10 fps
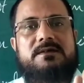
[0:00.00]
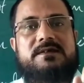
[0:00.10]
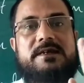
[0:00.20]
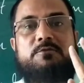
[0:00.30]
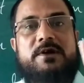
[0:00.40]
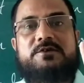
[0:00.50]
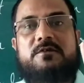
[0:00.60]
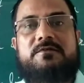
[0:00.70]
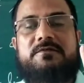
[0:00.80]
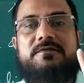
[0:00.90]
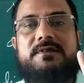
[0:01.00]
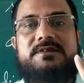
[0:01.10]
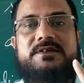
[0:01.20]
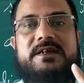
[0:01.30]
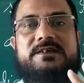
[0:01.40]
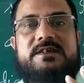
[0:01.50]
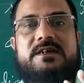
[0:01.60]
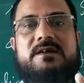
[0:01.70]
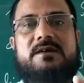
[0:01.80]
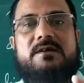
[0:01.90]
three ways of
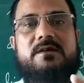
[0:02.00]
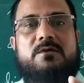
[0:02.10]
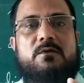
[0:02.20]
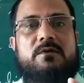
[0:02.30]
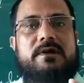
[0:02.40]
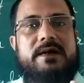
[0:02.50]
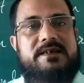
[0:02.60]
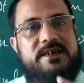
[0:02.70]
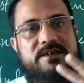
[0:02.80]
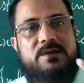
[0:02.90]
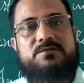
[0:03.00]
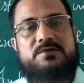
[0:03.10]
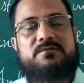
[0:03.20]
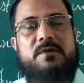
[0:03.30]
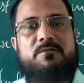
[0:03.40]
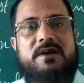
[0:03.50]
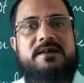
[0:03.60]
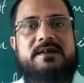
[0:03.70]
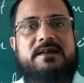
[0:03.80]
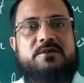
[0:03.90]
changing adjectives from one
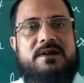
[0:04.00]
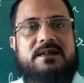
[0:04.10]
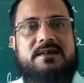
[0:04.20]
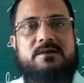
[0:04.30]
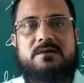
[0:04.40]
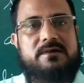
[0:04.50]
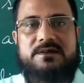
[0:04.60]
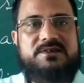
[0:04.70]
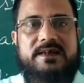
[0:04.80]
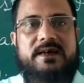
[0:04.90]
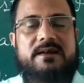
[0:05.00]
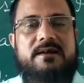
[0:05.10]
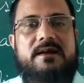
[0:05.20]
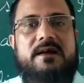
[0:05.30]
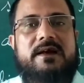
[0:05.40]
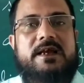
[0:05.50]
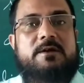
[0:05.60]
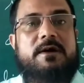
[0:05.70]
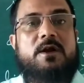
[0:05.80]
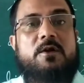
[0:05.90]
degree to another is there.
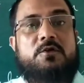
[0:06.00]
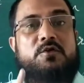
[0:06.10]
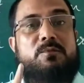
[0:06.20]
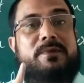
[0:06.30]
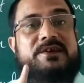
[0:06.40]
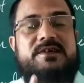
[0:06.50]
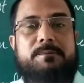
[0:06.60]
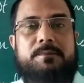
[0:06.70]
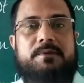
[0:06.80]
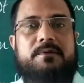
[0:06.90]
You are not to mix up.